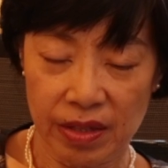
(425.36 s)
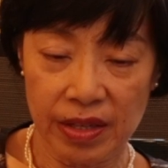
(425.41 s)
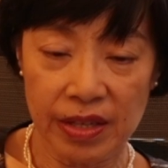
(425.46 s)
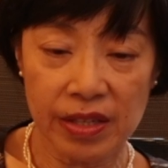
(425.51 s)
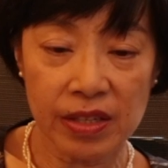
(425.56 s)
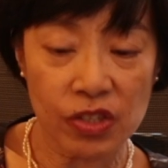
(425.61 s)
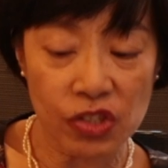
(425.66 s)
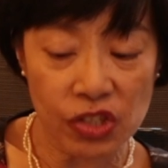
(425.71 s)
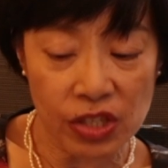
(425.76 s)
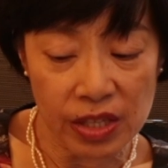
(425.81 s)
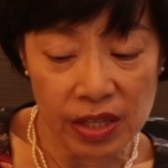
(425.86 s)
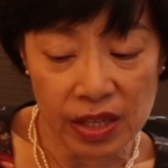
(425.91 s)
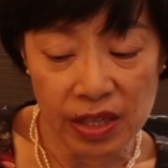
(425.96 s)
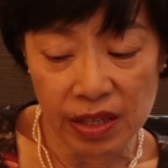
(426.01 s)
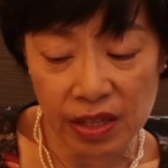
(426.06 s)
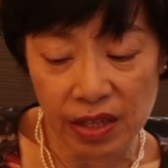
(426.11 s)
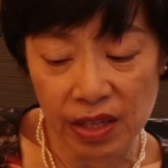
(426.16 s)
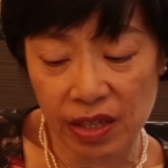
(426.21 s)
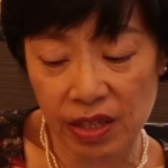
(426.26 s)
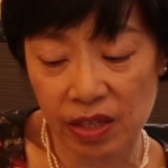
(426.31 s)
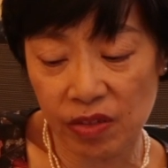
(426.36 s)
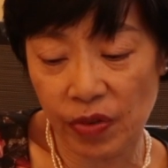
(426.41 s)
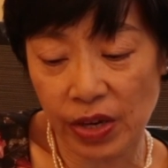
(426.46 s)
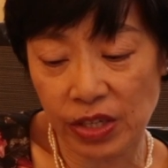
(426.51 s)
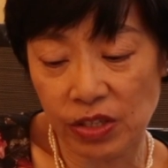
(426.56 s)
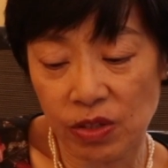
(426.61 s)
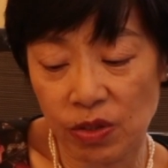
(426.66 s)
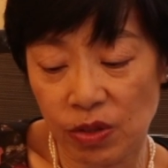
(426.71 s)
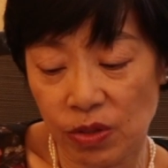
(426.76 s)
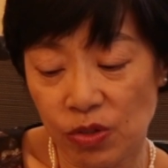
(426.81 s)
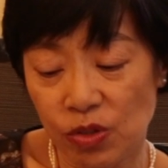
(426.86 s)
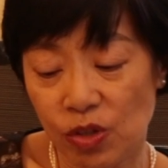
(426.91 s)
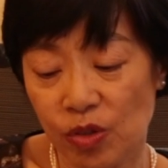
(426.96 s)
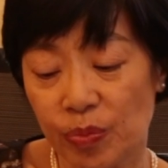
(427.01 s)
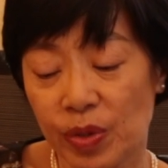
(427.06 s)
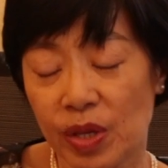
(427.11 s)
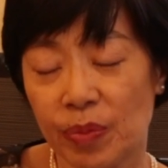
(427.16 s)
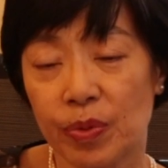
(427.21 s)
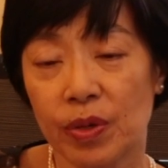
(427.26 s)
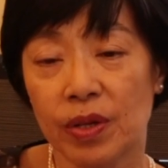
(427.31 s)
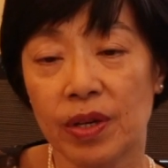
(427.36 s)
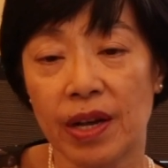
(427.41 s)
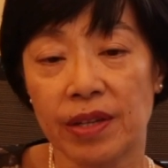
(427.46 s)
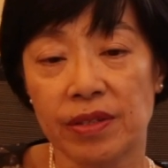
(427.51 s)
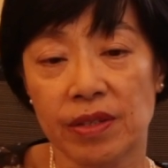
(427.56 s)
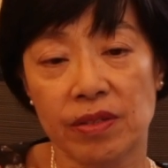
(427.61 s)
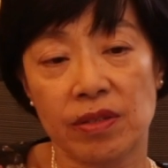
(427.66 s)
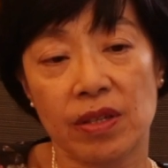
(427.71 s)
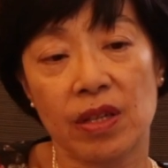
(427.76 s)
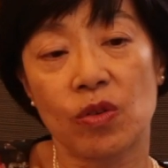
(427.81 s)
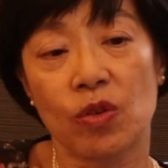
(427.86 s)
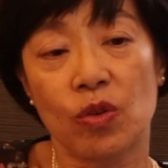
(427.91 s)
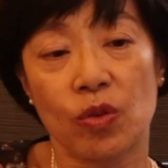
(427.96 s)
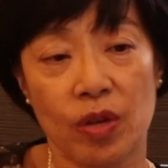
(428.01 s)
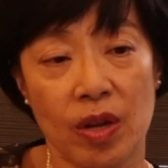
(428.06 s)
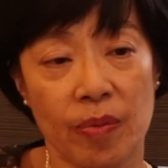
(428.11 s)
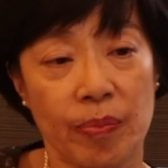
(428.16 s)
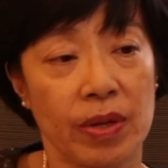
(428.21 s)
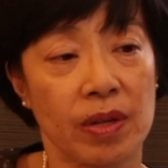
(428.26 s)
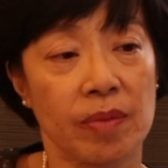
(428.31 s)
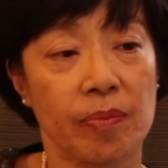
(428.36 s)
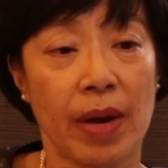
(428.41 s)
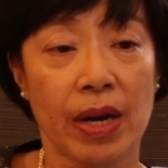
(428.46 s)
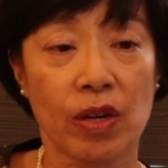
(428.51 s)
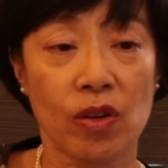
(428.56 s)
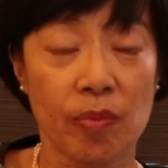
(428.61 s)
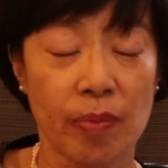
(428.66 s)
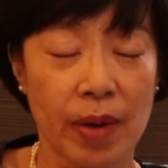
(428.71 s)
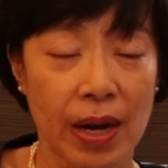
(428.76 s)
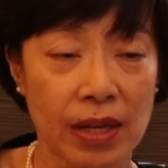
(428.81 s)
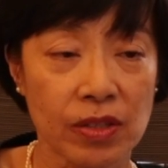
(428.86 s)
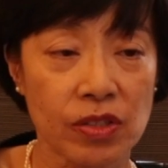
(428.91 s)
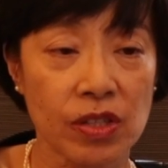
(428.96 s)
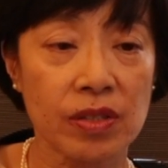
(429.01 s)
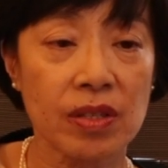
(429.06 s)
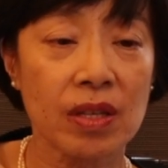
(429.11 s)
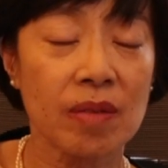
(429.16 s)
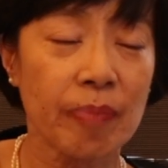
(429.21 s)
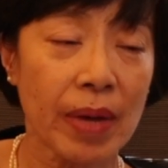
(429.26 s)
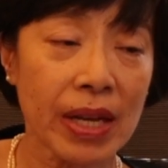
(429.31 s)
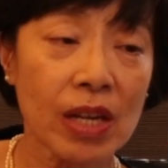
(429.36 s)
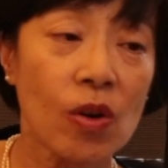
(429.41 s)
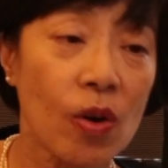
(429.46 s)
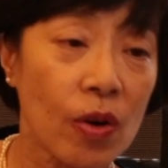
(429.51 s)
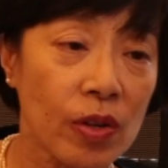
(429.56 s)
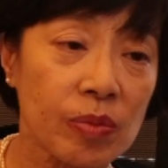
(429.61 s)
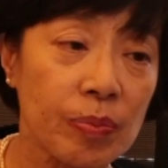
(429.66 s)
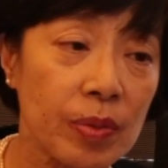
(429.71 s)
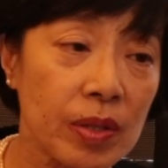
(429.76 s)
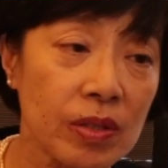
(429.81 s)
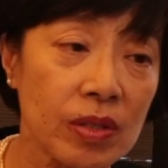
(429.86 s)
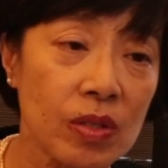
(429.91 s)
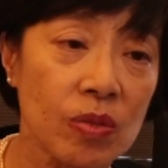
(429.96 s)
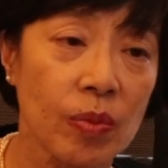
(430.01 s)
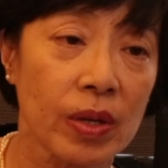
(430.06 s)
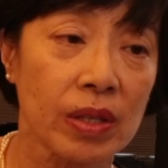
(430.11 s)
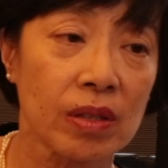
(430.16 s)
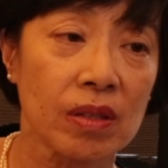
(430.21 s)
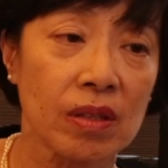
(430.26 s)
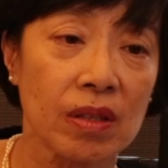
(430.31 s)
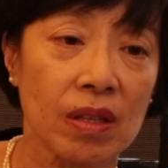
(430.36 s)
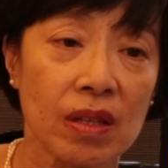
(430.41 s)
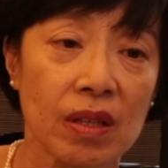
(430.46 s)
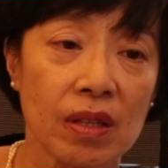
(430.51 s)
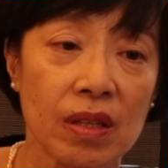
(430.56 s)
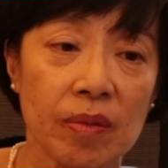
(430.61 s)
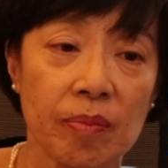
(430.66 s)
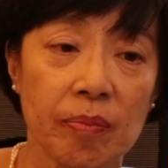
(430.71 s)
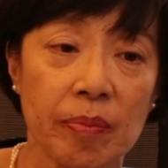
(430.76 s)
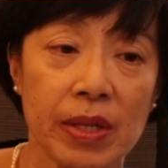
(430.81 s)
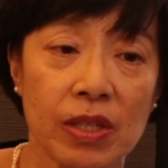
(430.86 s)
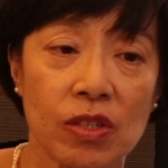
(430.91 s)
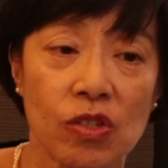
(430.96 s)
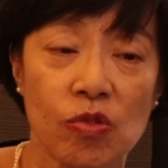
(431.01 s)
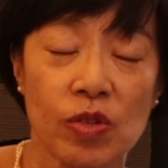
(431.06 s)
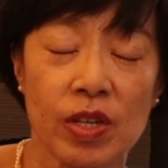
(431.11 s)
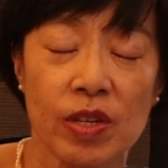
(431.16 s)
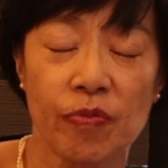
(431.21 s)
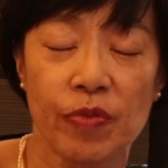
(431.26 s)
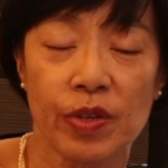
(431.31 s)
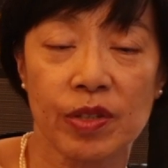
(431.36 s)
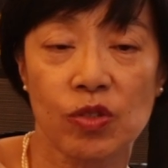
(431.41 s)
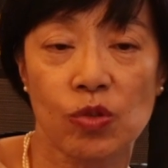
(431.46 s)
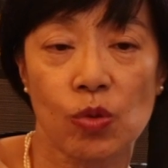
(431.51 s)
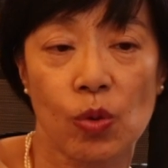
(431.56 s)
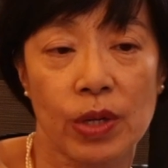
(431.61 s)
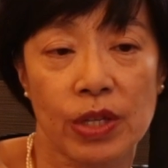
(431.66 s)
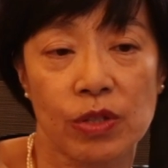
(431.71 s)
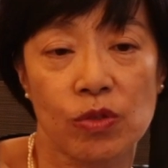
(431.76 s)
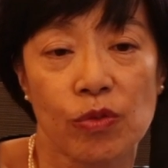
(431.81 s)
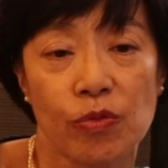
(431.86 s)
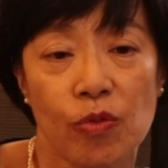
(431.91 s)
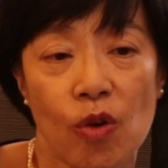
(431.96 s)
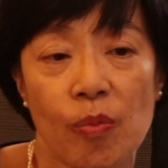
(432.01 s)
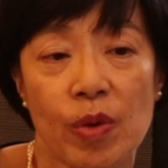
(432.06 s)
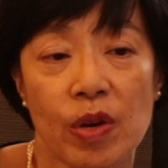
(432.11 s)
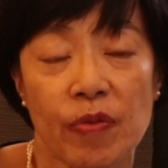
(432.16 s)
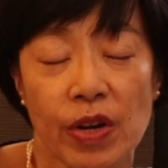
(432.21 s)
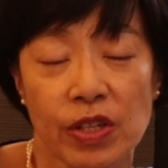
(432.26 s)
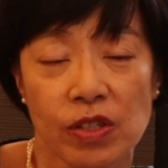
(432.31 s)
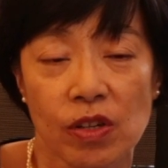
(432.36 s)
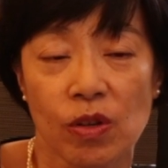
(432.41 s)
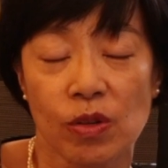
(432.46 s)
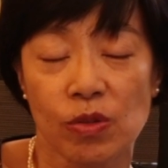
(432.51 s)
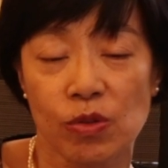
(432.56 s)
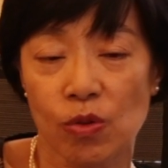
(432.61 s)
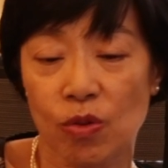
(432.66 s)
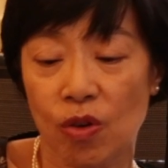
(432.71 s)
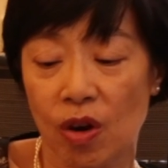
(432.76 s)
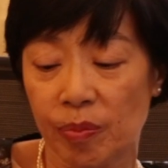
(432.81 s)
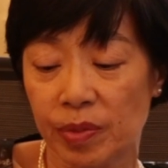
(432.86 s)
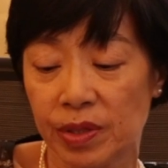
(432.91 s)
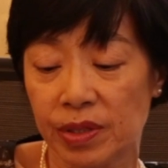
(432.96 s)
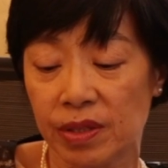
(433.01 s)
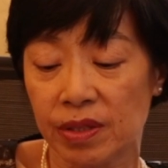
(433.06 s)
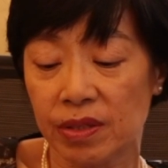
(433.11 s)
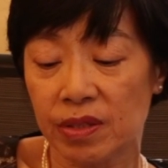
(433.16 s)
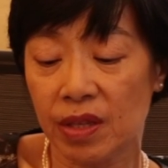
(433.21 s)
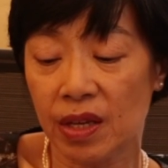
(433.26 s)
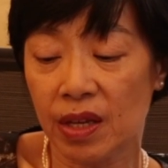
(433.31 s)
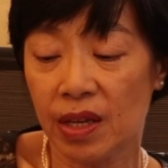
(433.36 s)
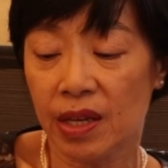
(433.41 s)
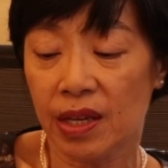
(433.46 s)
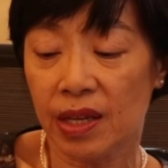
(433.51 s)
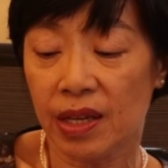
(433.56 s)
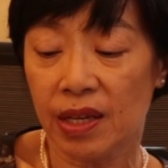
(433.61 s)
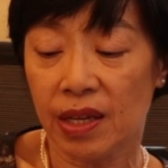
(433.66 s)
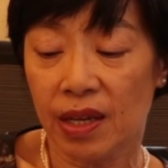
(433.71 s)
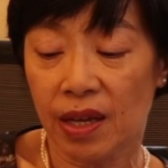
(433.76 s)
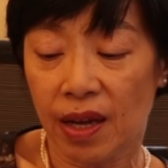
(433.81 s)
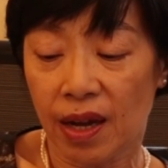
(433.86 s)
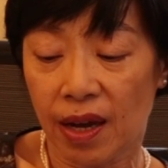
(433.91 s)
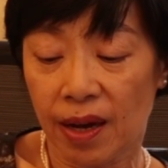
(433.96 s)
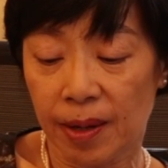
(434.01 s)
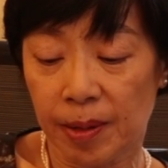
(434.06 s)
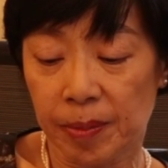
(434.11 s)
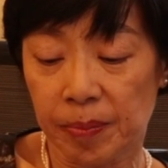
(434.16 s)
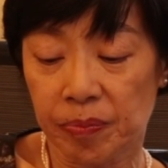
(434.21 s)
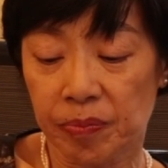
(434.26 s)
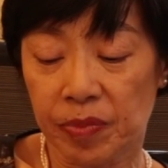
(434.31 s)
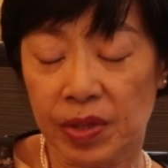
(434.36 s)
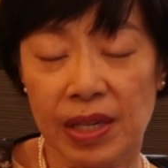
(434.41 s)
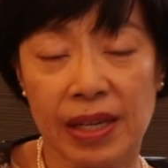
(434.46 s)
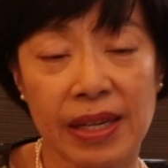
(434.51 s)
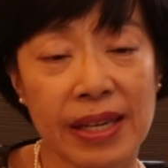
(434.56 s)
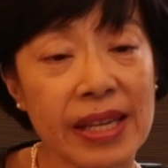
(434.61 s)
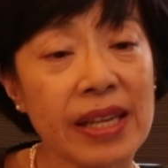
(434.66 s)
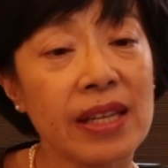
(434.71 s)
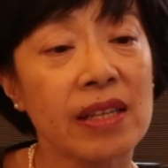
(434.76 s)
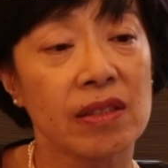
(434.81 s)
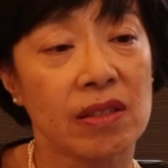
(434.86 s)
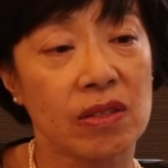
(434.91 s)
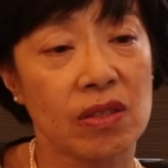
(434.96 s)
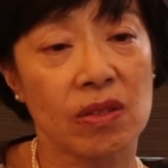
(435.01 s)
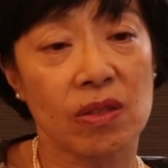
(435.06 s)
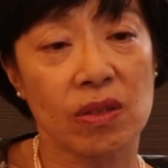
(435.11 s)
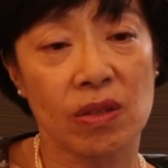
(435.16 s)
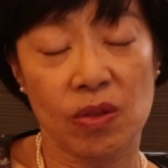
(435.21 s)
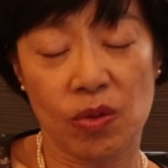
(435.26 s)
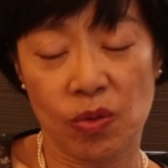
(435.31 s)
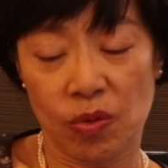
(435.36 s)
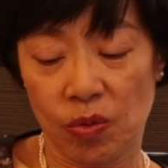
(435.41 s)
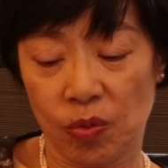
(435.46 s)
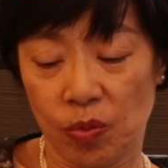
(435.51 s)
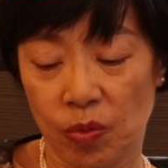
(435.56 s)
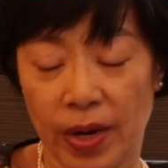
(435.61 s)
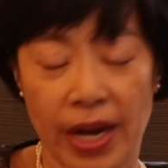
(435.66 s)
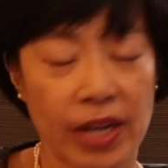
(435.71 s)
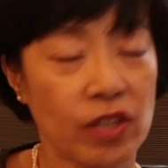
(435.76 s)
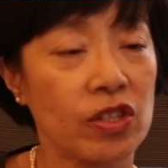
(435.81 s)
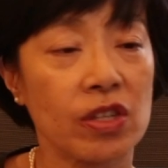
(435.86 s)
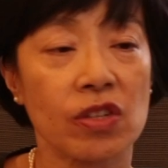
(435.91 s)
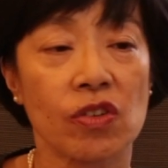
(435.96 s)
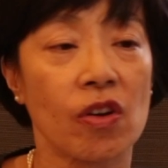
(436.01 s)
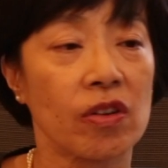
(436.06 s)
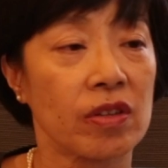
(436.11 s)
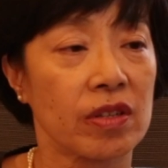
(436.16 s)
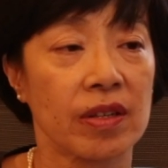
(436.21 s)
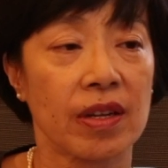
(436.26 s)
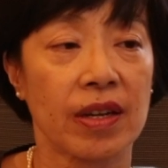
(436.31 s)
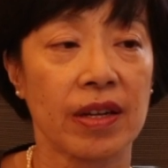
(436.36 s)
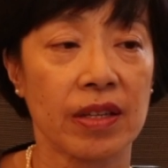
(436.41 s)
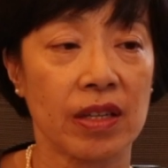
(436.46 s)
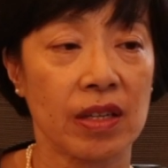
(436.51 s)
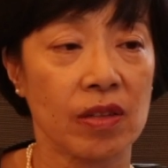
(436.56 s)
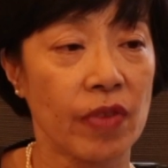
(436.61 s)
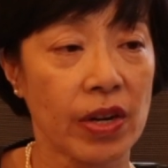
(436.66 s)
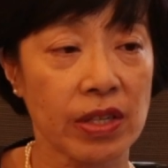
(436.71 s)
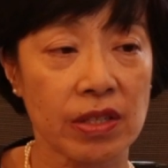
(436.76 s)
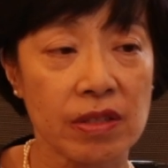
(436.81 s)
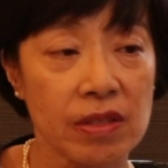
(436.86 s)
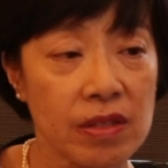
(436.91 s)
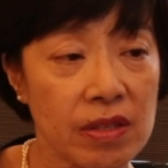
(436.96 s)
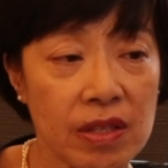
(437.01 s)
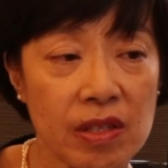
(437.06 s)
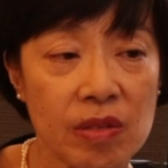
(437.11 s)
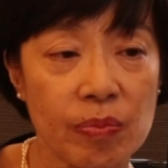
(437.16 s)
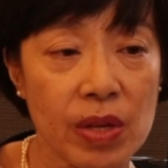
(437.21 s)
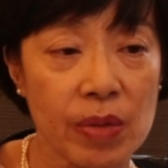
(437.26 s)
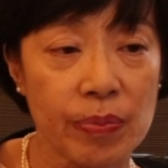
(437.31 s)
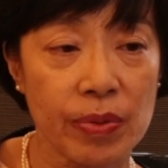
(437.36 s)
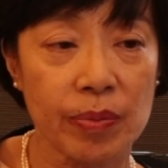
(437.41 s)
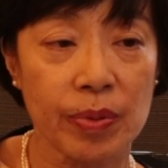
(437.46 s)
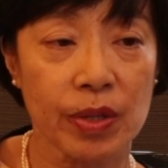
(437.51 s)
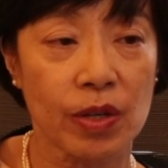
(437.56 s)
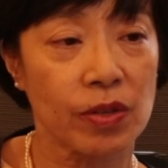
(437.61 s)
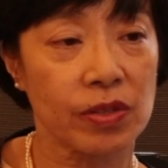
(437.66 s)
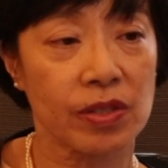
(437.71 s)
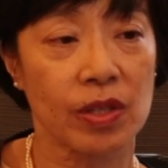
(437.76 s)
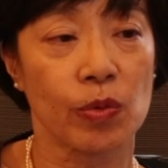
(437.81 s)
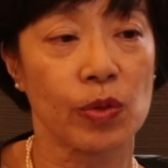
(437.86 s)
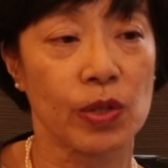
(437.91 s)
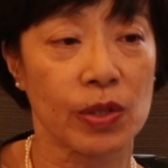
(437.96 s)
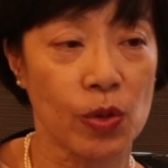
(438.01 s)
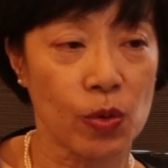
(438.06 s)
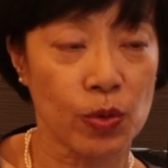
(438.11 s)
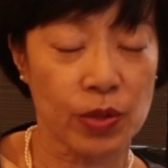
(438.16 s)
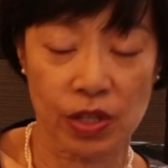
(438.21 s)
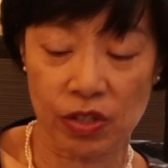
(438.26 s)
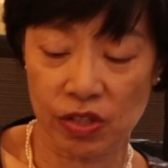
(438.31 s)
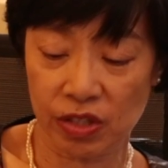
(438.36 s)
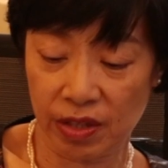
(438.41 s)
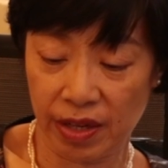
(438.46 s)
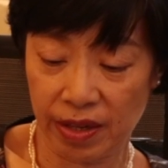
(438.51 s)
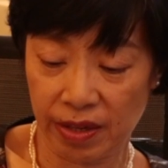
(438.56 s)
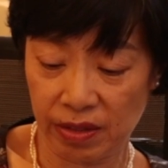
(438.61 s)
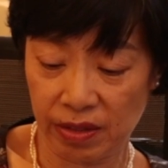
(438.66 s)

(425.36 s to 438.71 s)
Initially, infection control people, as I say, could have been microbiologists. In many hospitals, when ministry first told us to form infection control committees, the leads were actually not infectious disease people because there were no such